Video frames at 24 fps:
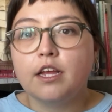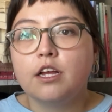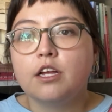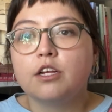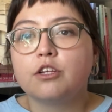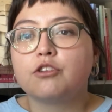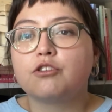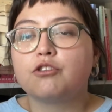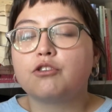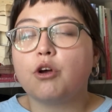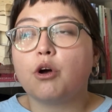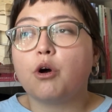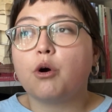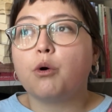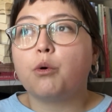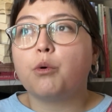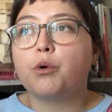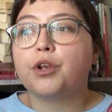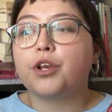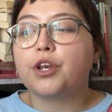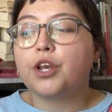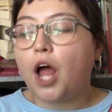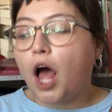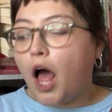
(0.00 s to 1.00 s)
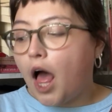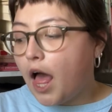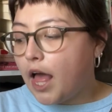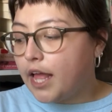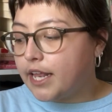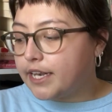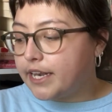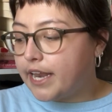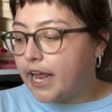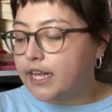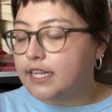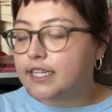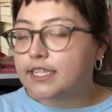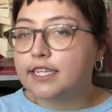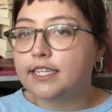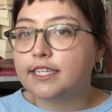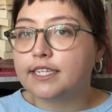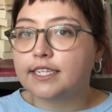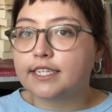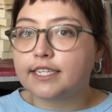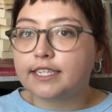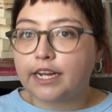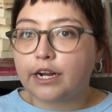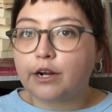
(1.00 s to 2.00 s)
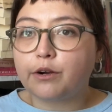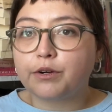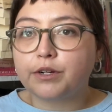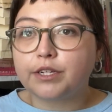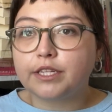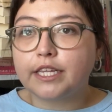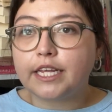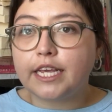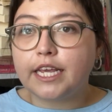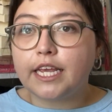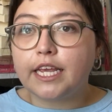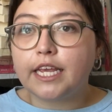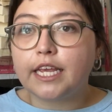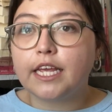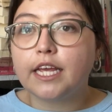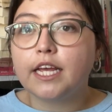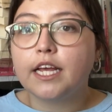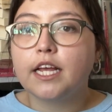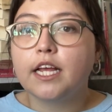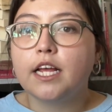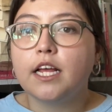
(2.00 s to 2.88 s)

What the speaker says: So not necessarily